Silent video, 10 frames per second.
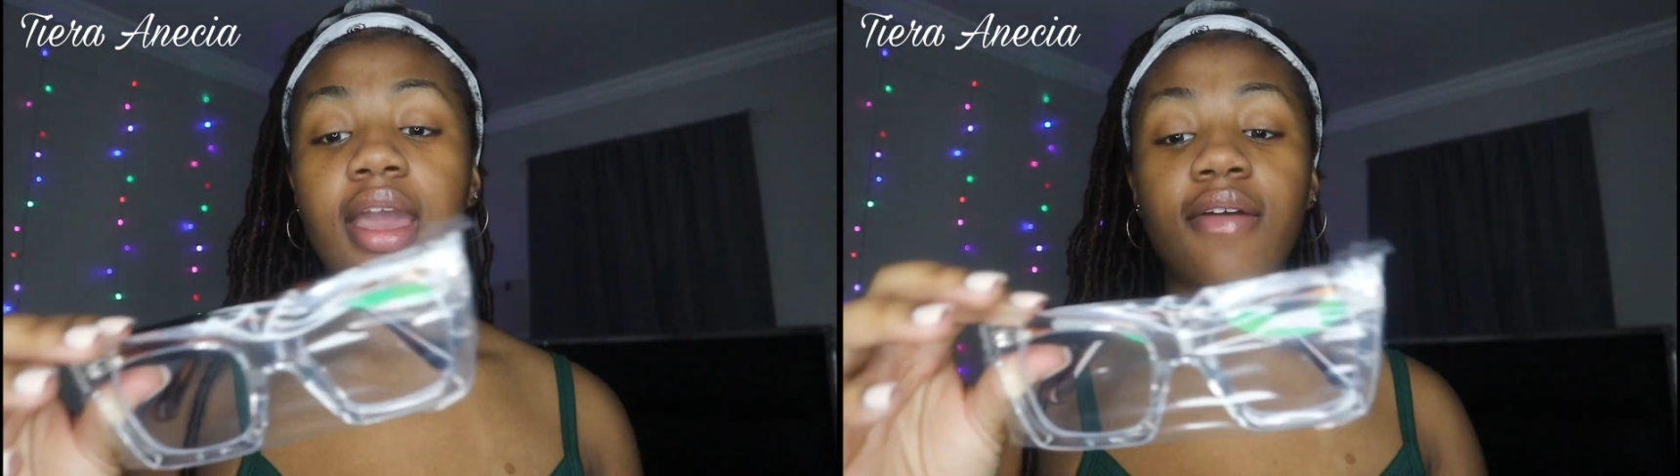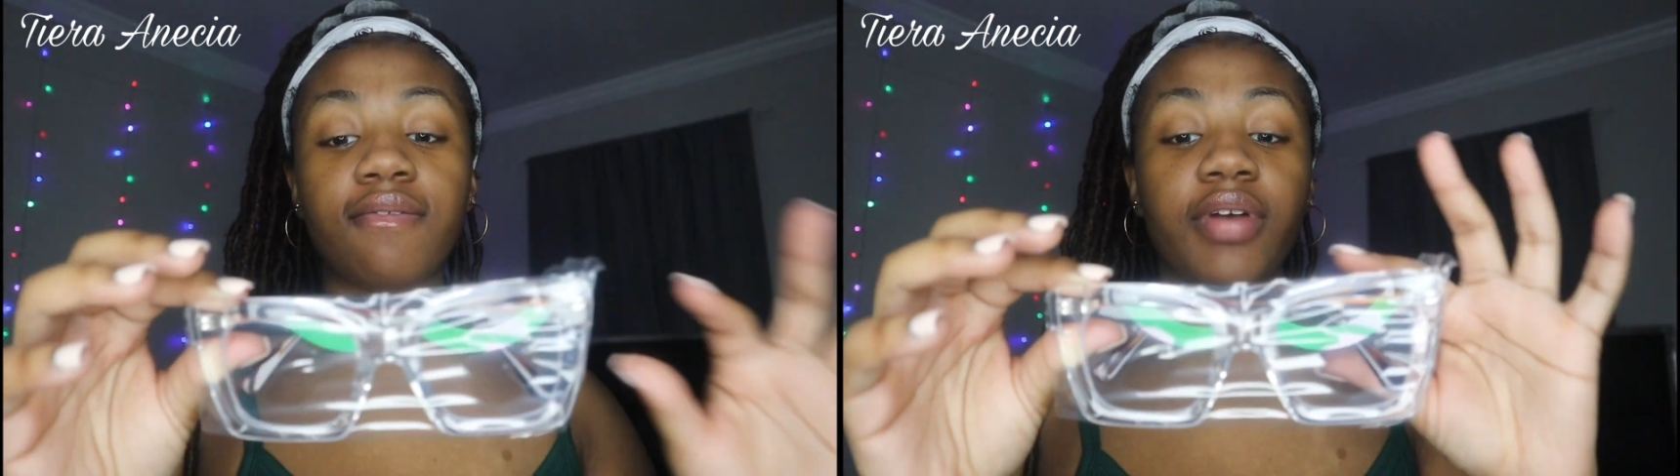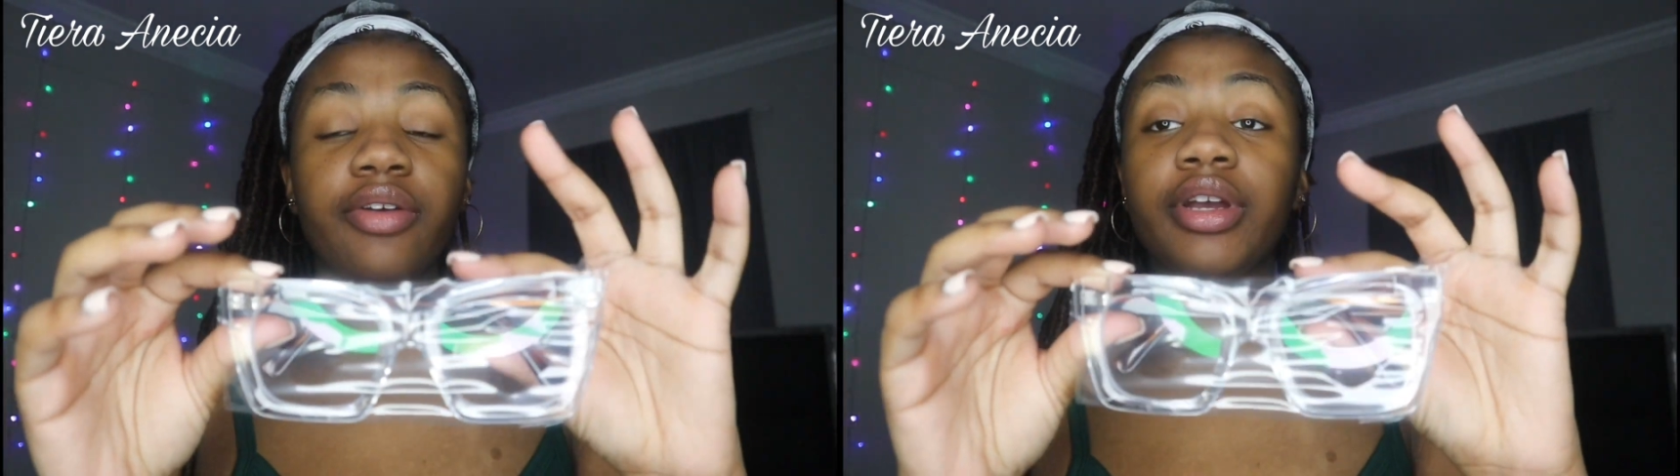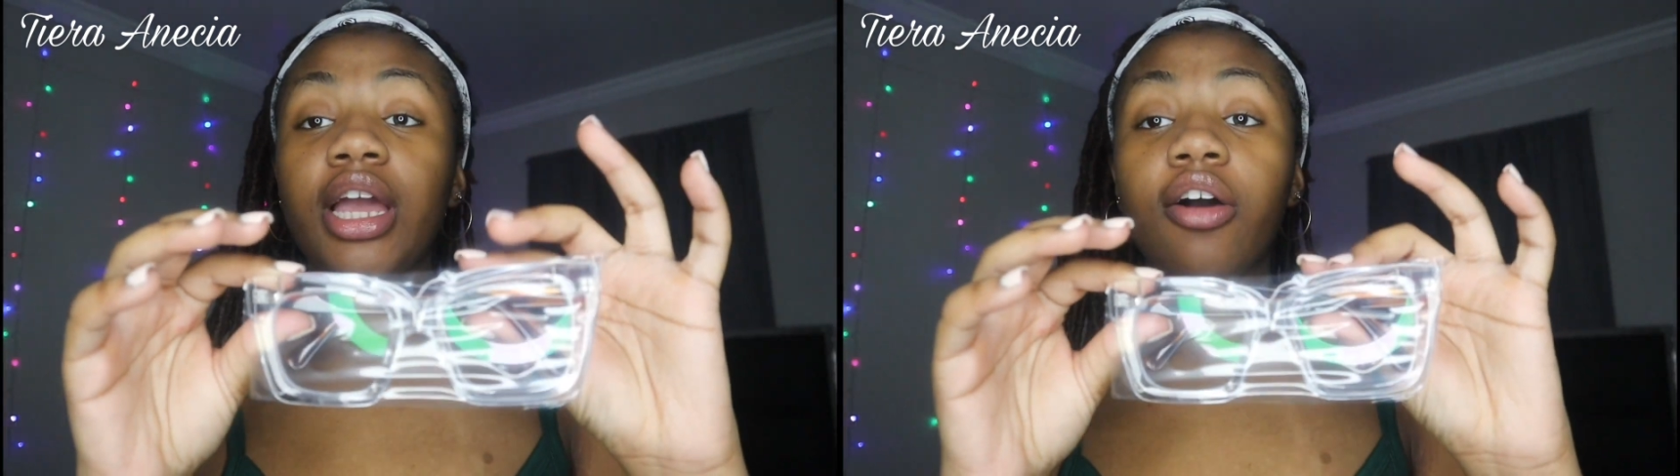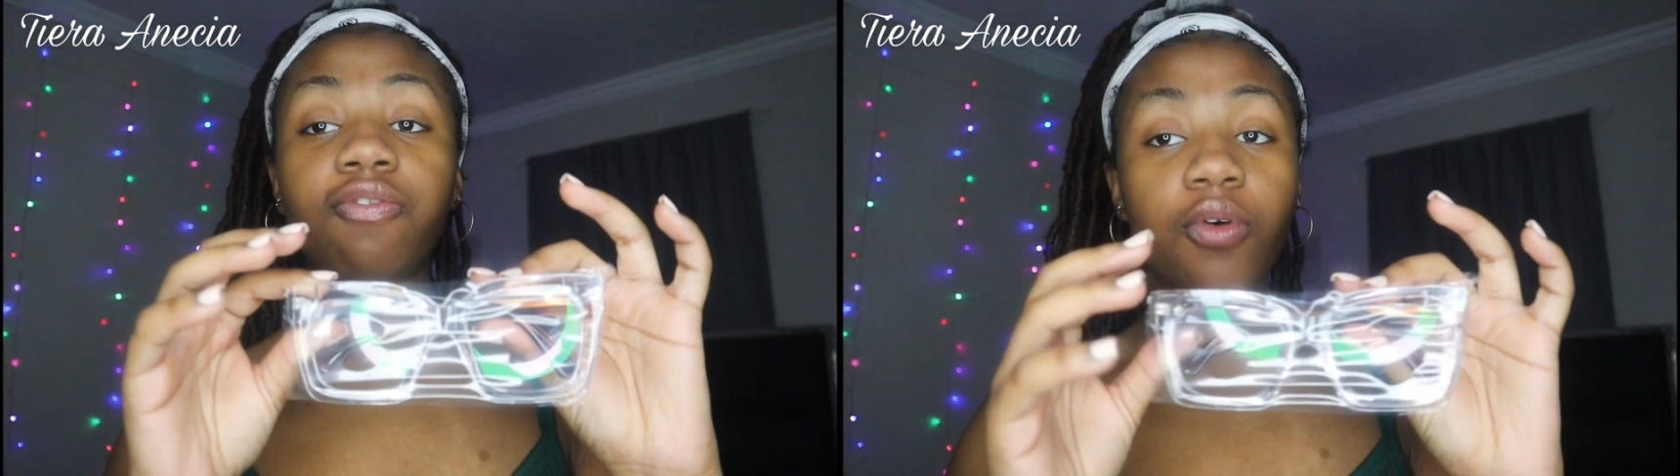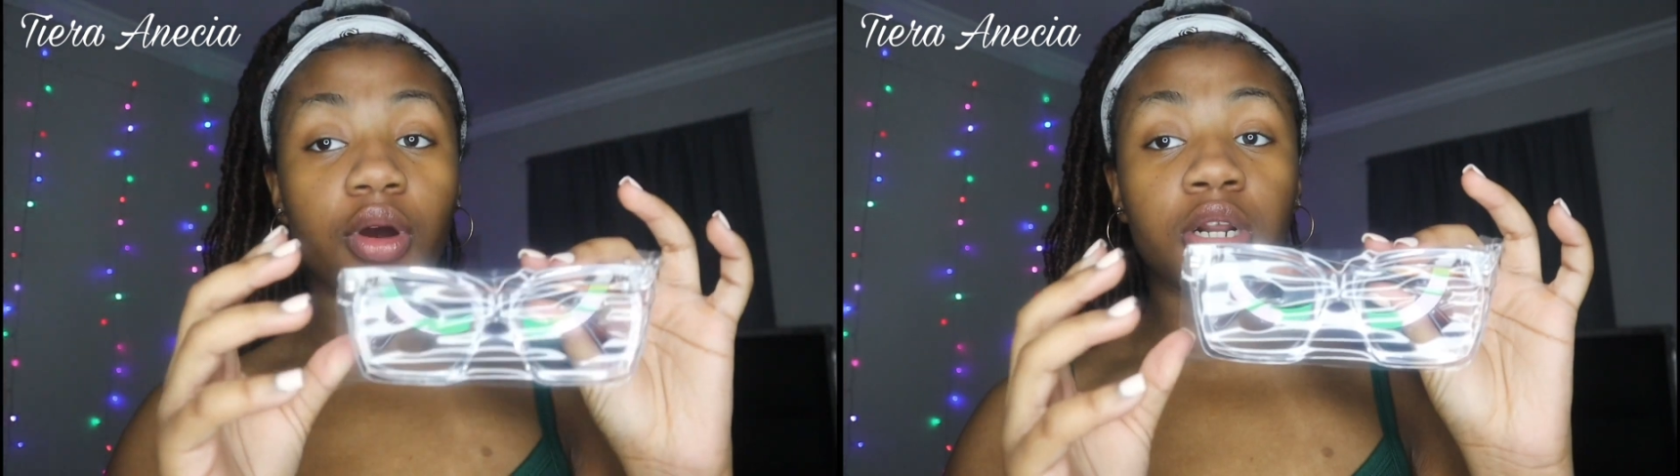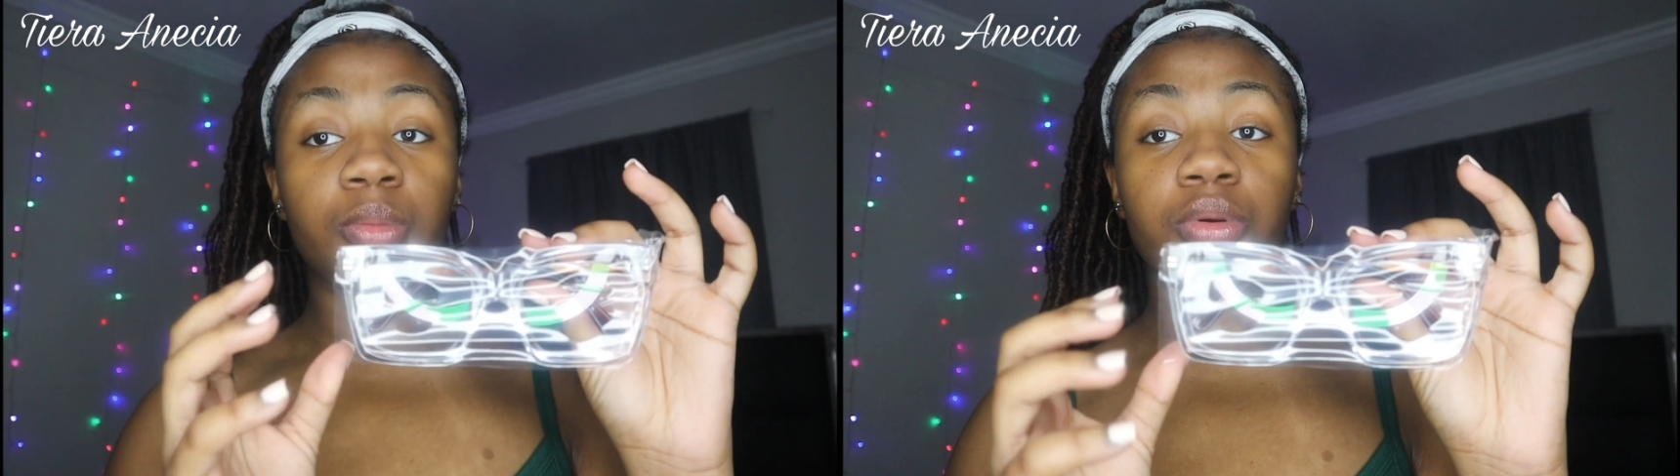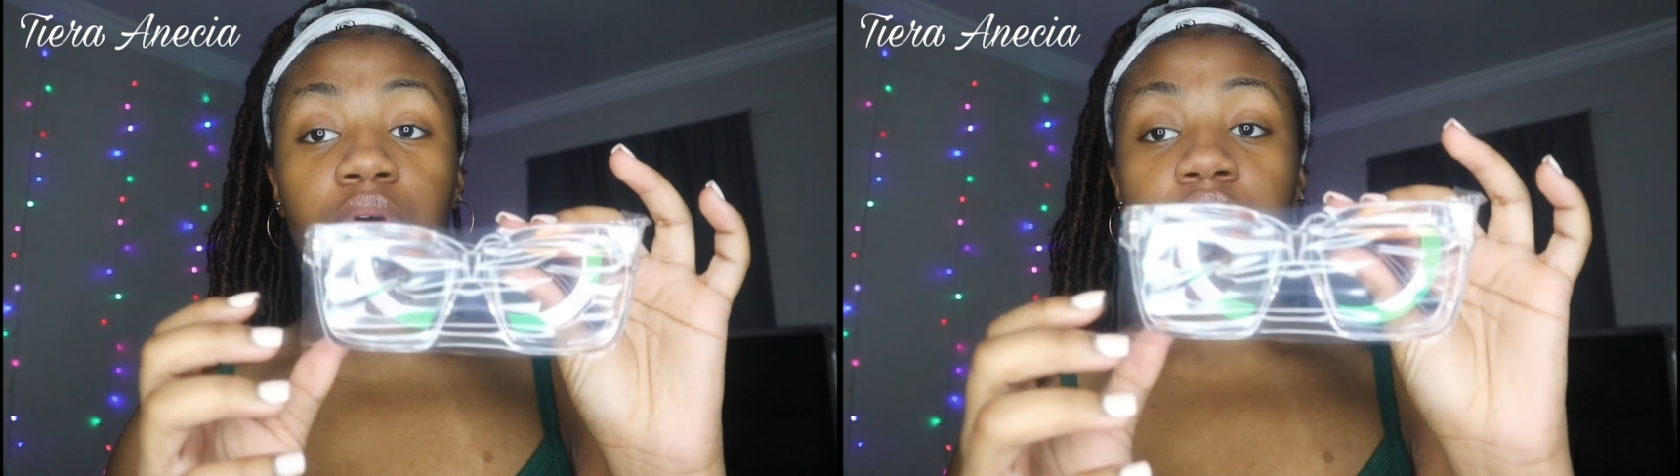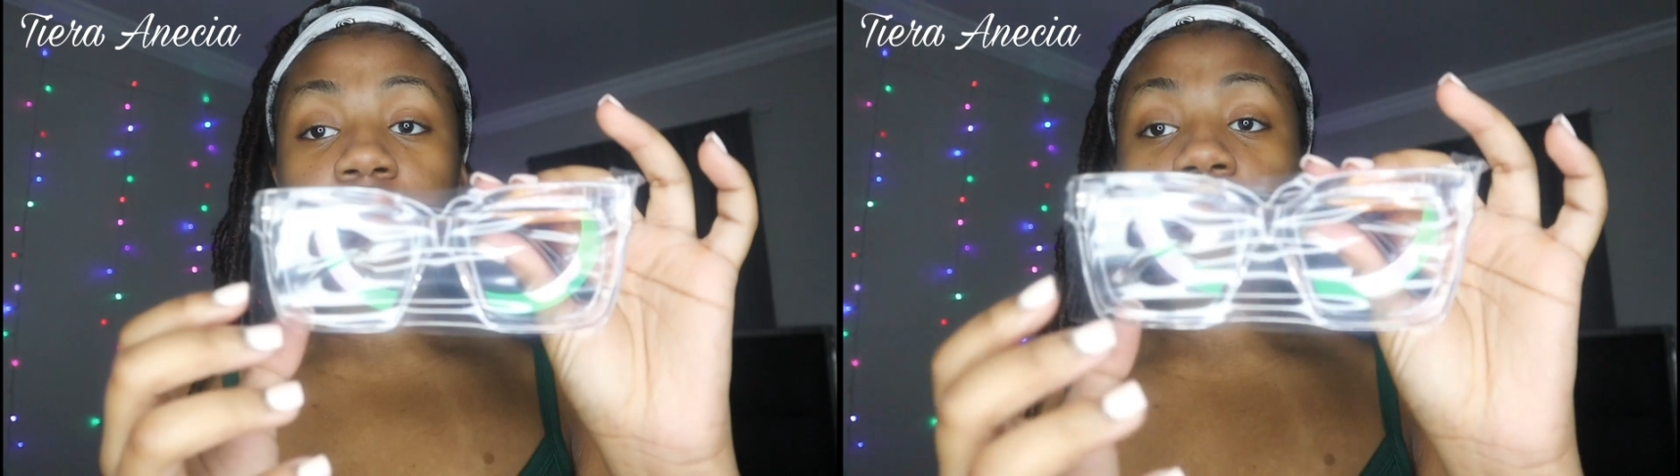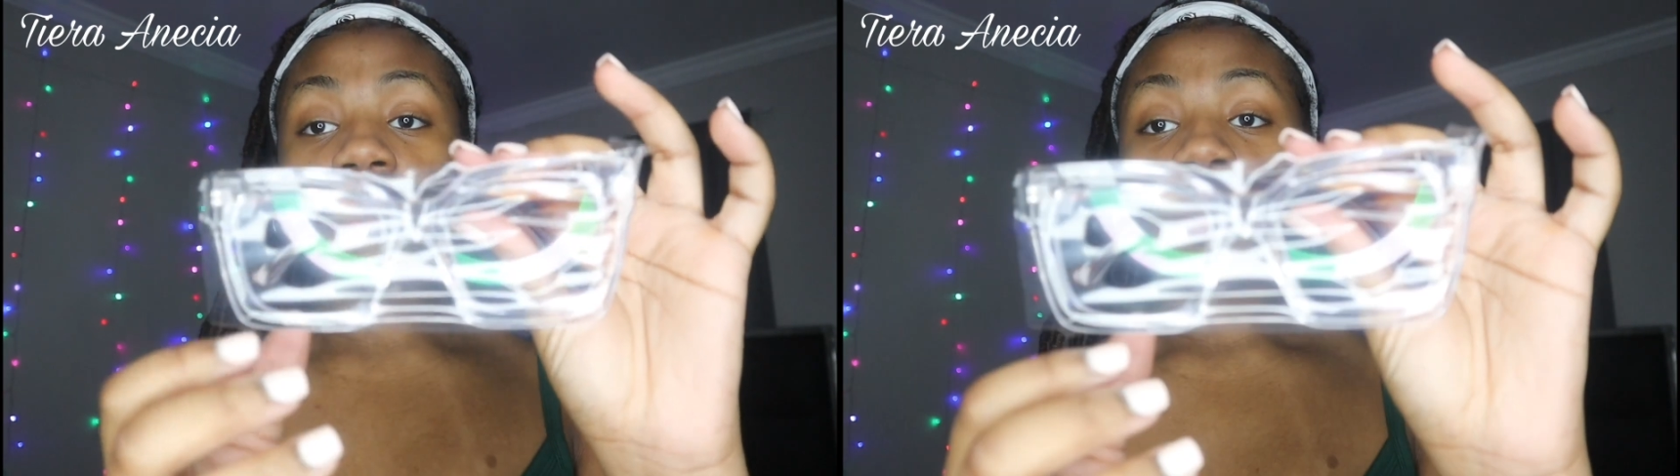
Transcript: very affordable.